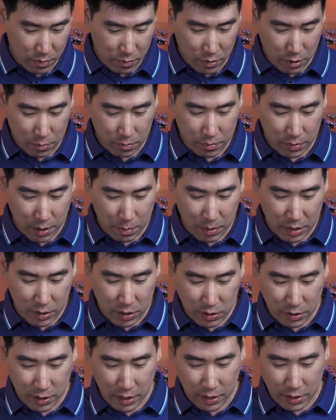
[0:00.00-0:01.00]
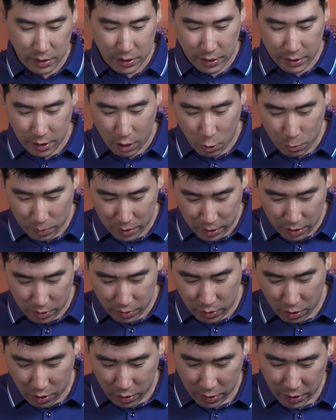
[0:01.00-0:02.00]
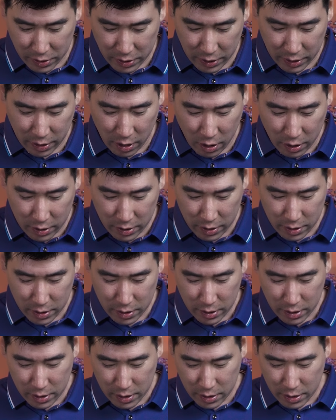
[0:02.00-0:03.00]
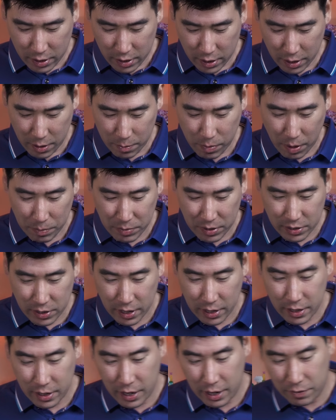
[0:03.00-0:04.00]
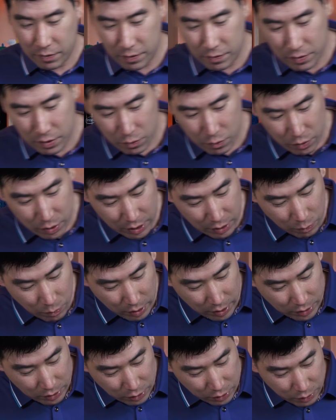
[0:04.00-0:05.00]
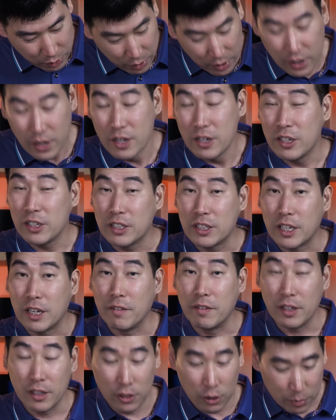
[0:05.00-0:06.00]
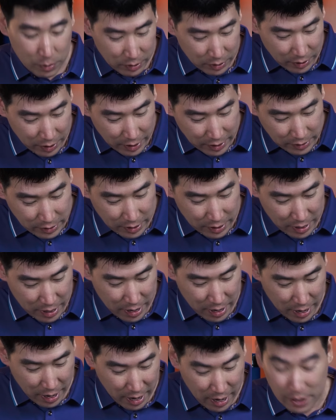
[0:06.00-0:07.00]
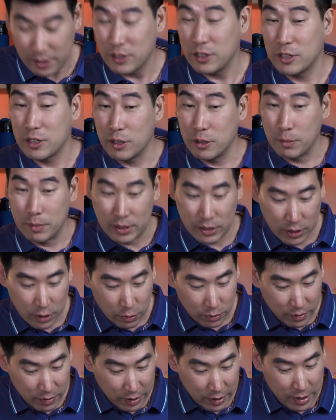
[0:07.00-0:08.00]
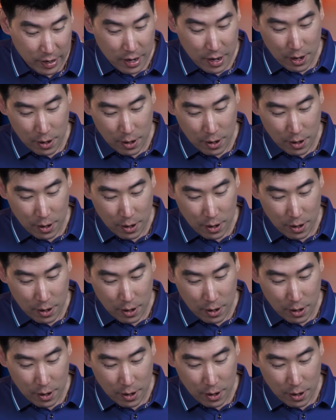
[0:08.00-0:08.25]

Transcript: Oh, let me just get this thing open, turn this thing on. And pop this underneath if you really wanted to, just to give it a little bit of things, just a little bit tilting.